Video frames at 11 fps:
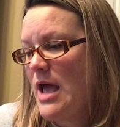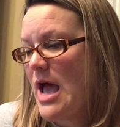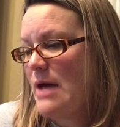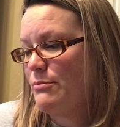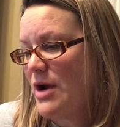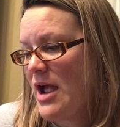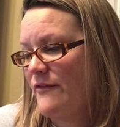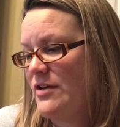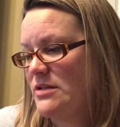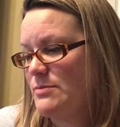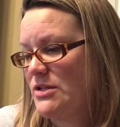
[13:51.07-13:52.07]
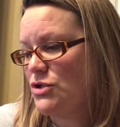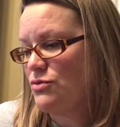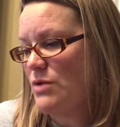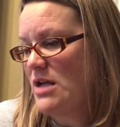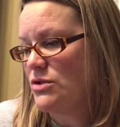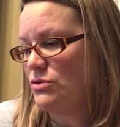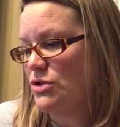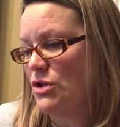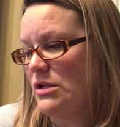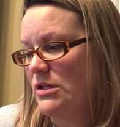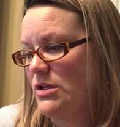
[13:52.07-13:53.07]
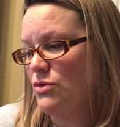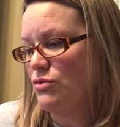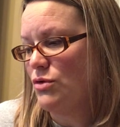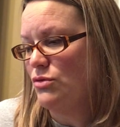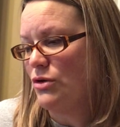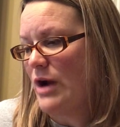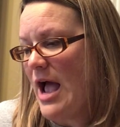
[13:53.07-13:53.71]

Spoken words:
At breakfast, Mr. Russell took a little ruler